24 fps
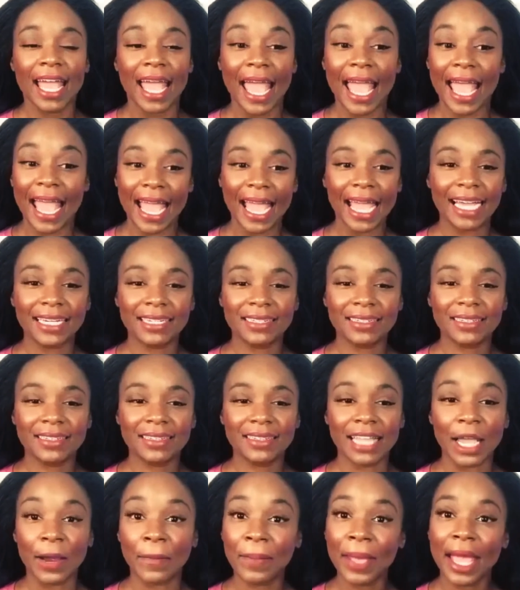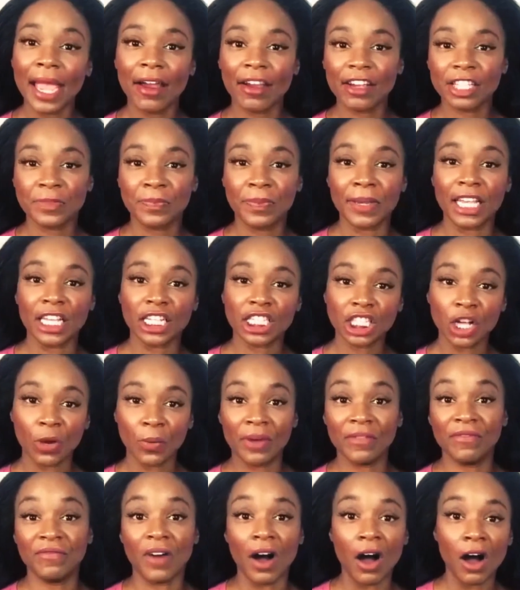and their parents being so
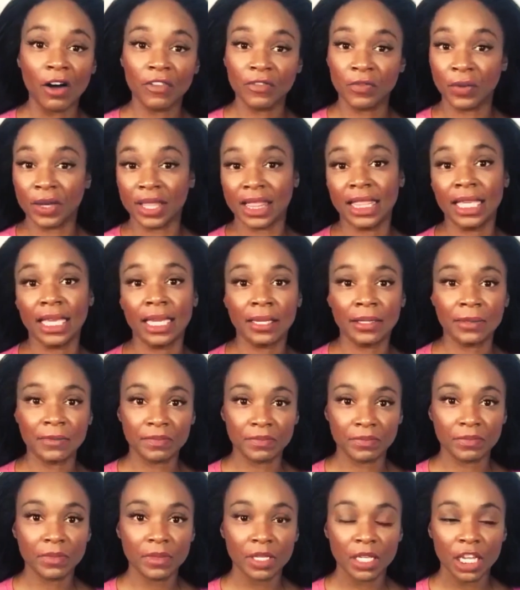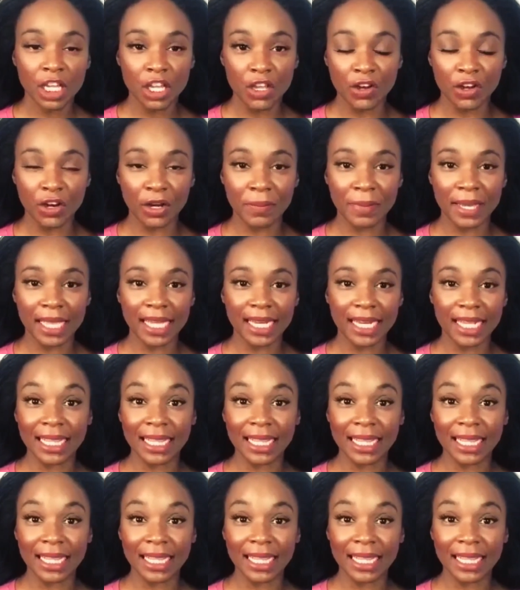involved with them, you know what I mean?